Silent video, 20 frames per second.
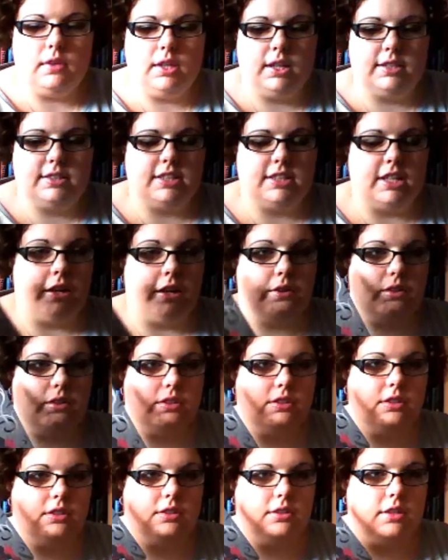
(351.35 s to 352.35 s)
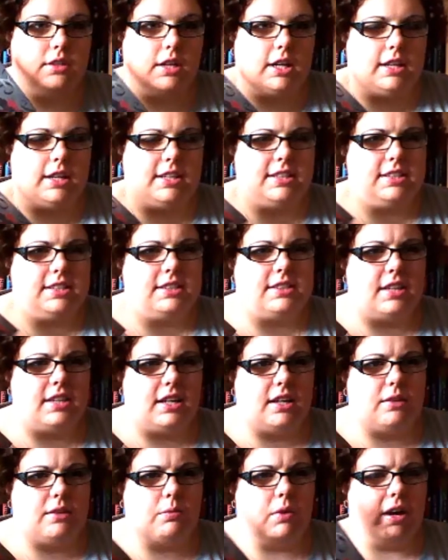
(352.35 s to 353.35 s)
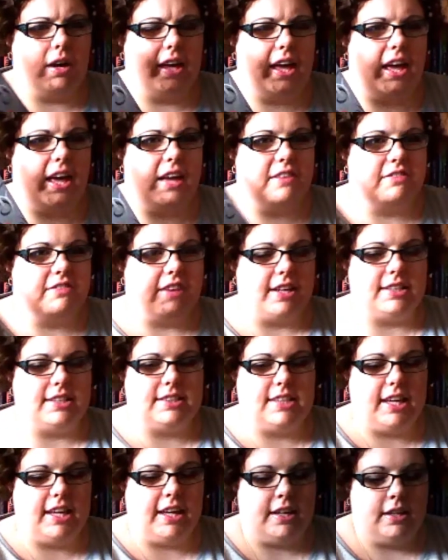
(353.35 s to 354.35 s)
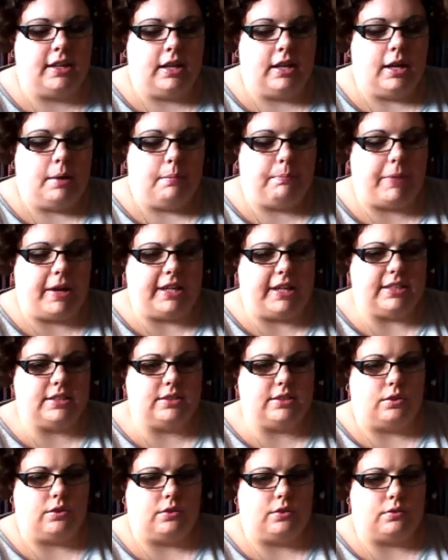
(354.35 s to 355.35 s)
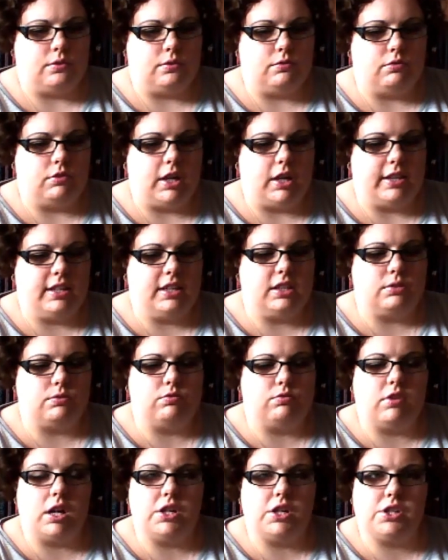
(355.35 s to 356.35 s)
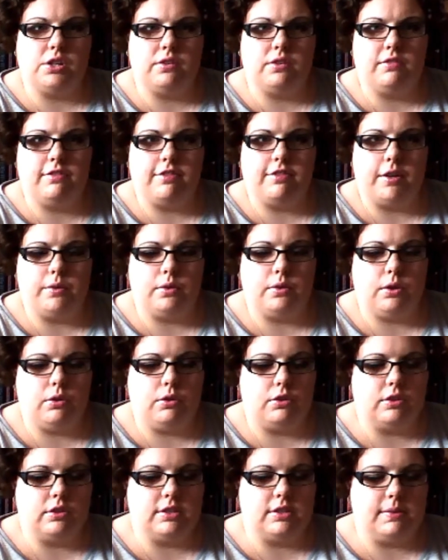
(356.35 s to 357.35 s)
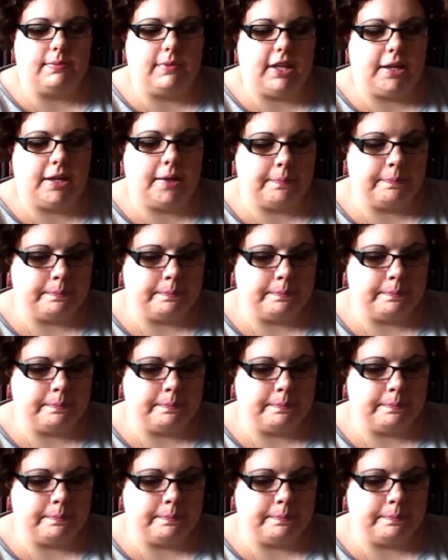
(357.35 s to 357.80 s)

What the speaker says: So, this is a YA fantasy based on, I think it's Russian folklore or something.